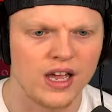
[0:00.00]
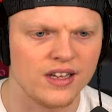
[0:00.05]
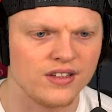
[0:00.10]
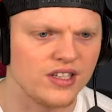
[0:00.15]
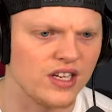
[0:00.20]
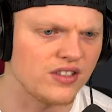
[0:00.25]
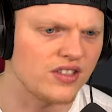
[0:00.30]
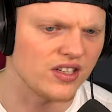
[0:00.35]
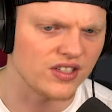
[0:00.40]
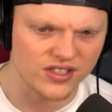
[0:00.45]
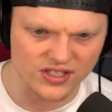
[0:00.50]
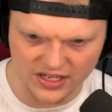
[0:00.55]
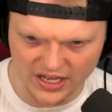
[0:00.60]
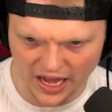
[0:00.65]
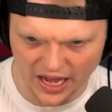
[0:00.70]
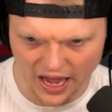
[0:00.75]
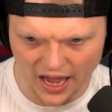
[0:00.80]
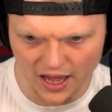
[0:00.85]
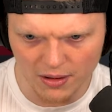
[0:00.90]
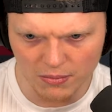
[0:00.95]
Is this a
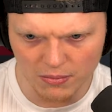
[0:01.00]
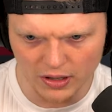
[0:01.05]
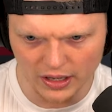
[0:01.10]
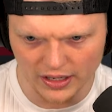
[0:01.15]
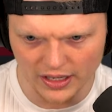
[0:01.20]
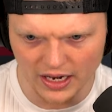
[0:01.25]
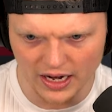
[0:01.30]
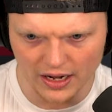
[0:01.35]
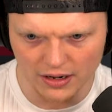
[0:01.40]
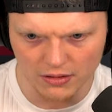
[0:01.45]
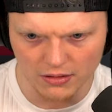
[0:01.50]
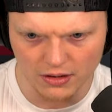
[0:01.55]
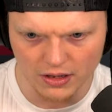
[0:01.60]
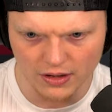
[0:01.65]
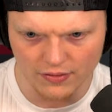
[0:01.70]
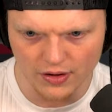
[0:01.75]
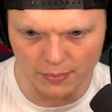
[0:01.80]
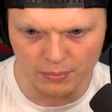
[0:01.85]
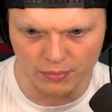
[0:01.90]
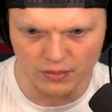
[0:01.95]
scam? Like, can I,
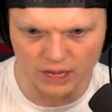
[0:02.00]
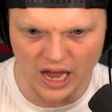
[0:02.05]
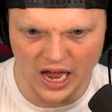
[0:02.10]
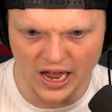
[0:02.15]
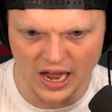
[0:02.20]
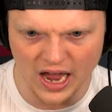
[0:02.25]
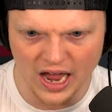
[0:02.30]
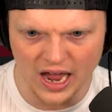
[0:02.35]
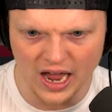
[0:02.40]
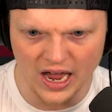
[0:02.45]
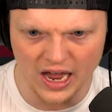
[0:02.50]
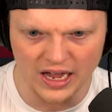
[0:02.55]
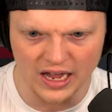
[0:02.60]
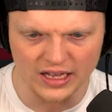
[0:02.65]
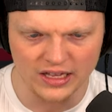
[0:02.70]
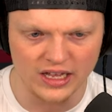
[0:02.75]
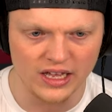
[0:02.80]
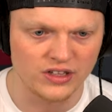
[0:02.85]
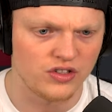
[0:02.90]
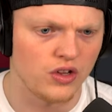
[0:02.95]
if I, it's